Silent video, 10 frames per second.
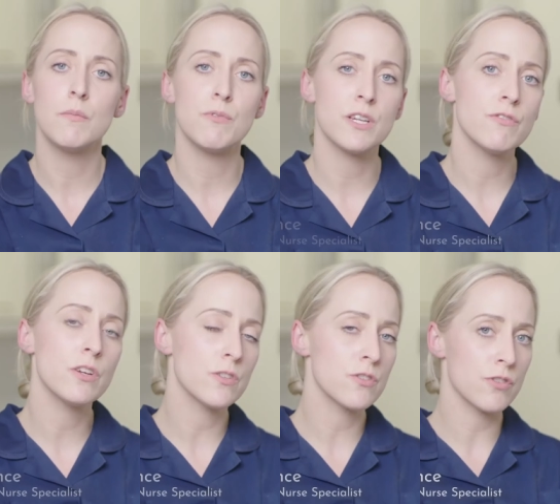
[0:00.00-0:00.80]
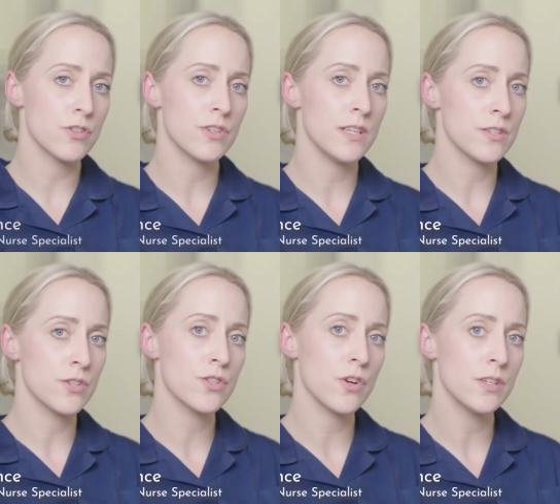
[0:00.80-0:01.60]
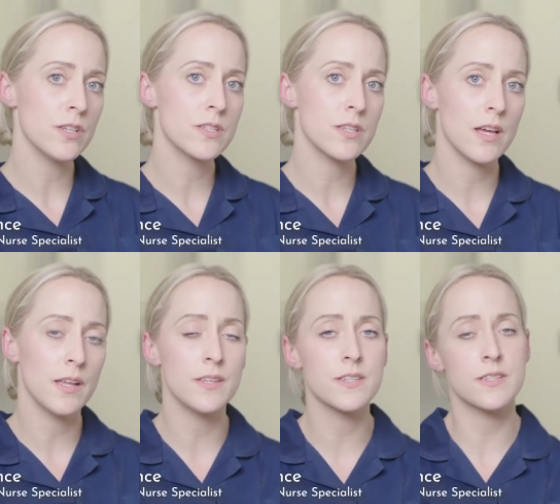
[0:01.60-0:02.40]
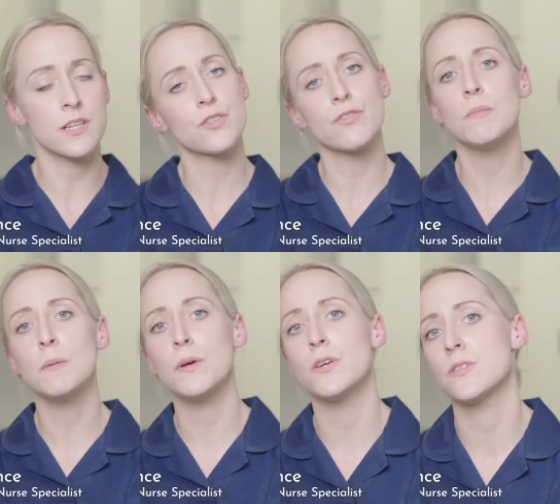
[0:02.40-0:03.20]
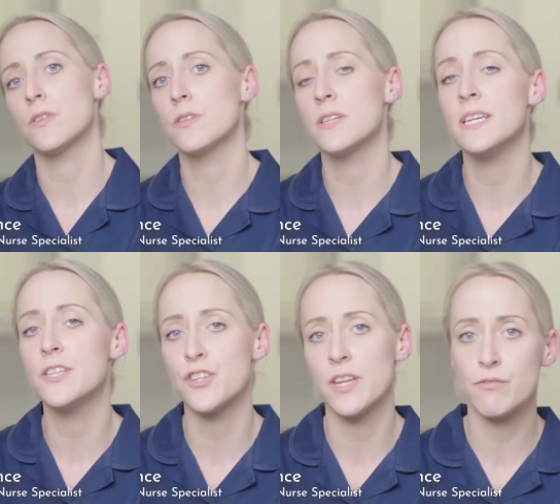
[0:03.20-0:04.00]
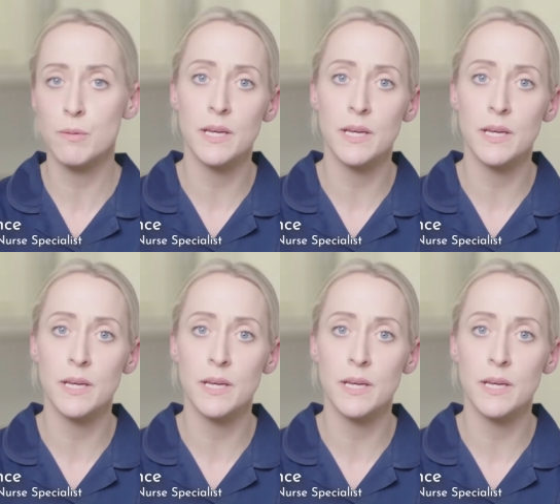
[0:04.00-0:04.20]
Breast reconstruction is a choice and this is extremely personal to each and every